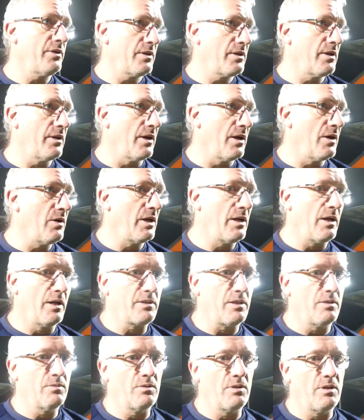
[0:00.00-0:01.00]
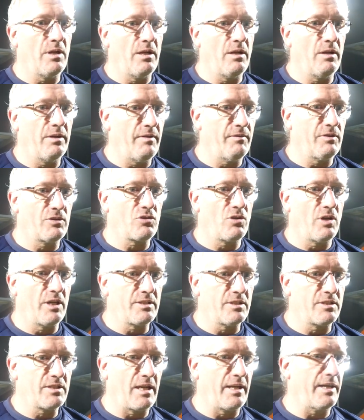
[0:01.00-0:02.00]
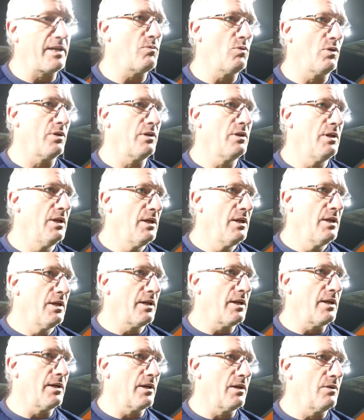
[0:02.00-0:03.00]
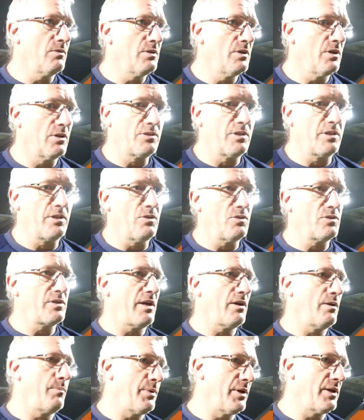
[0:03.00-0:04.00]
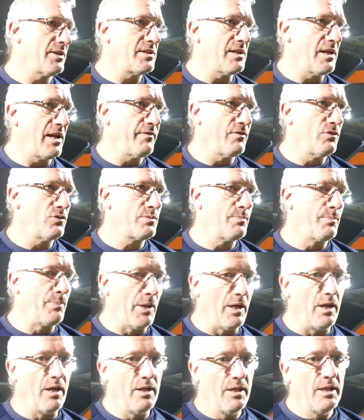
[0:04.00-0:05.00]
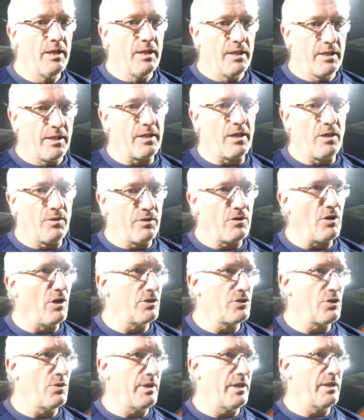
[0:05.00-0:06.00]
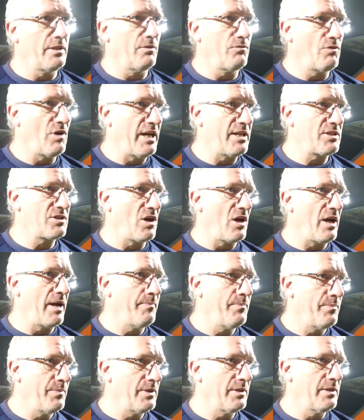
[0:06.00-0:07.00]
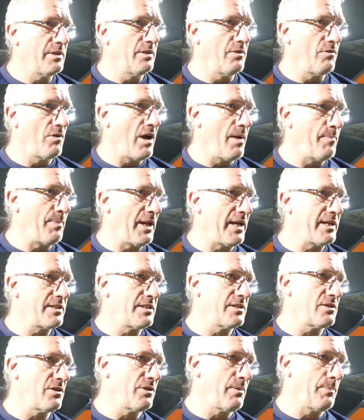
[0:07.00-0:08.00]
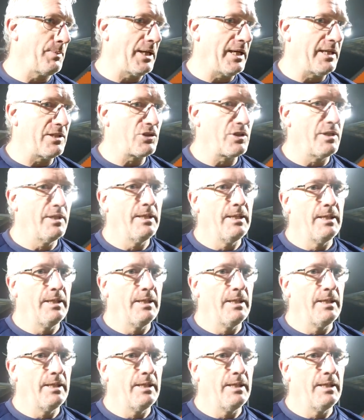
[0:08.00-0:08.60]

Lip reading: You know, I never tried to tell anyone, you know, not to use their ability levels, but, you know, you've got to do it at the right time and in the right places on the pitch.